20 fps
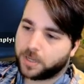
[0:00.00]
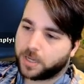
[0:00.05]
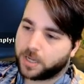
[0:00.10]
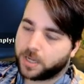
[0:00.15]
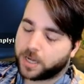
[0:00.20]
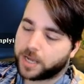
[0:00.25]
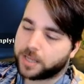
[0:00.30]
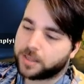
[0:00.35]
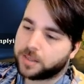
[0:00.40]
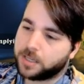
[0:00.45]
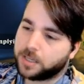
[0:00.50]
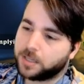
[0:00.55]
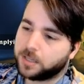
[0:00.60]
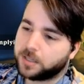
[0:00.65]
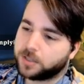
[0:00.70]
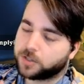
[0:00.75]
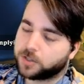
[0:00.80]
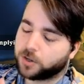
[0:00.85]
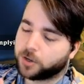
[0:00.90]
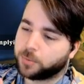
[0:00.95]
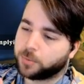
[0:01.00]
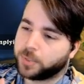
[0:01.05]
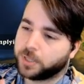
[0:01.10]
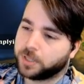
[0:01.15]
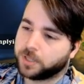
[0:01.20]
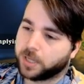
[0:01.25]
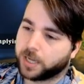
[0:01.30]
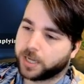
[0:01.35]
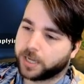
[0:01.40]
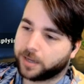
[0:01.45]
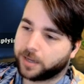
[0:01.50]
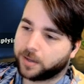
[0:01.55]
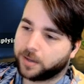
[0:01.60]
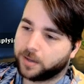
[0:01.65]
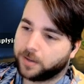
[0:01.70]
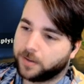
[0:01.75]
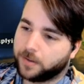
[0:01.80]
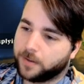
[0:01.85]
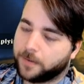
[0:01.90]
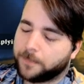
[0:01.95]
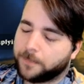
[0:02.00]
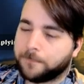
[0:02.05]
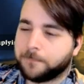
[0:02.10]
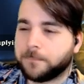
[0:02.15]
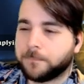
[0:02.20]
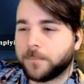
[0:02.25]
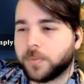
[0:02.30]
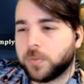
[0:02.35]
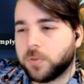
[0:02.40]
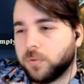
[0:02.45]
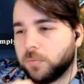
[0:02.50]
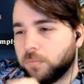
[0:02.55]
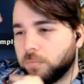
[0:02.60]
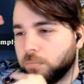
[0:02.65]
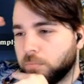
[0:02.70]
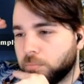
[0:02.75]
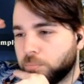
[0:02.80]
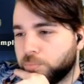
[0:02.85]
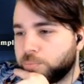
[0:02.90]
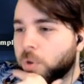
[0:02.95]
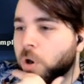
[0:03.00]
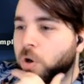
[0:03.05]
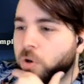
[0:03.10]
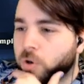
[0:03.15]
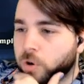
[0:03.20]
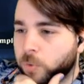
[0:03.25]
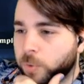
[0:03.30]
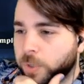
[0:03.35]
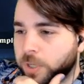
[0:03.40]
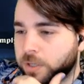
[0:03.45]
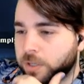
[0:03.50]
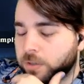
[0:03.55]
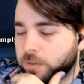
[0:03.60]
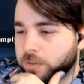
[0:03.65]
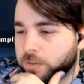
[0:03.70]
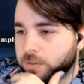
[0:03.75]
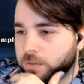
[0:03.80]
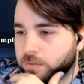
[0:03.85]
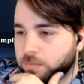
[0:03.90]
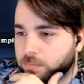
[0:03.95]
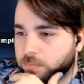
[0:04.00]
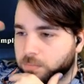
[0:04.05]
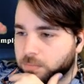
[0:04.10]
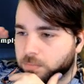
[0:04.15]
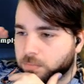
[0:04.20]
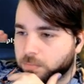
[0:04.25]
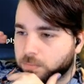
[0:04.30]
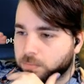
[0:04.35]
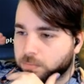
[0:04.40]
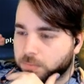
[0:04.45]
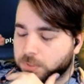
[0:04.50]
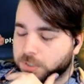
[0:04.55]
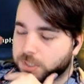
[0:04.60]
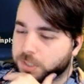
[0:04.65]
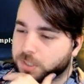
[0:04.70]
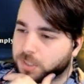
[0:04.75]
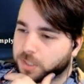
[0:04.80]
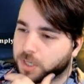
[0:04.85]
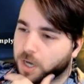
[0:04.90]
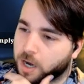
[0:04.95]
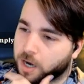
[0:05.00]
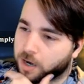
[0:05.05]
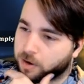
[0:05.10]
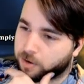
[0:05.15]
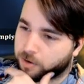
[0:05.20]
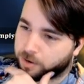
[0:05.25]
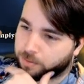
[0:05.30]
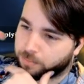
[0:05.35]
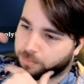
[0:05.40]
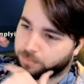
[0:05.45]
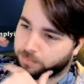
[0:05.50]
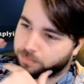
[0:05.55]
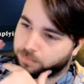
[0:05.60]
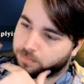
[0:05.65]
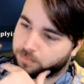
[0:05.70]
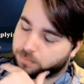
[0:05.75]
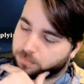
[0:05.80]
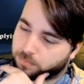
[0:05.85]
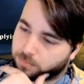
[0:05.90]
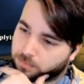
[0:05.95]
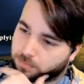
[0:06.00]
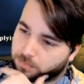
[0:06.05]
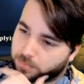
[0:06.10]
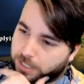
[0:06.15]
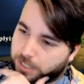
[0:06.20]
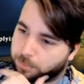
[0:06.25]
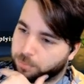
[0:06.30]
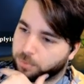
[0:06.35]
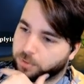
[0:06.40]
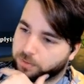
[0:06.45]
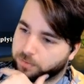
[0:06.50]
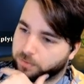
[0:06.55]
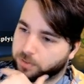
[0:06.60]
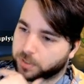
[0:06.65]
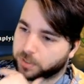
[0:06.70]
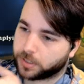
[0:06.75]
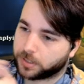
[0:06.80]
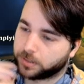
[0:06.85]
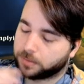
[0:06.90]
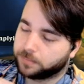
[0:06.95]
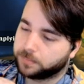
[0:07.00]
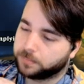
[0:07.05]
I think it's got to be like Morrowind, Skyrim, Oblivion.